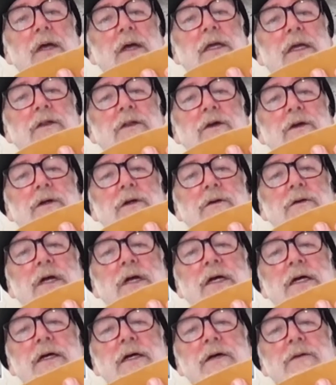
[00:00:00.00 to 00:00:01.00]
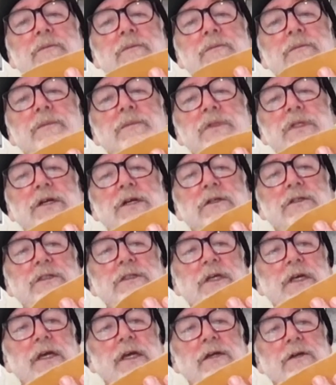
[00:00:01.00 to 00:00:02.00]
either deer
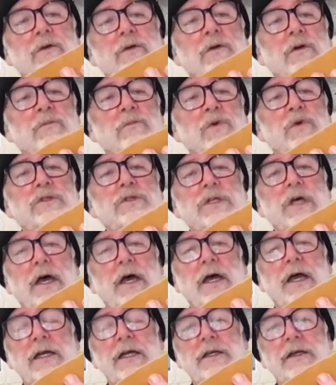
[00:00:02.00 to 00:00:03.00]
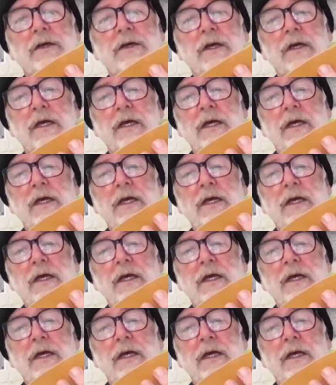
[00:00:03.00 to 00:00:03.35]
skin or moose hide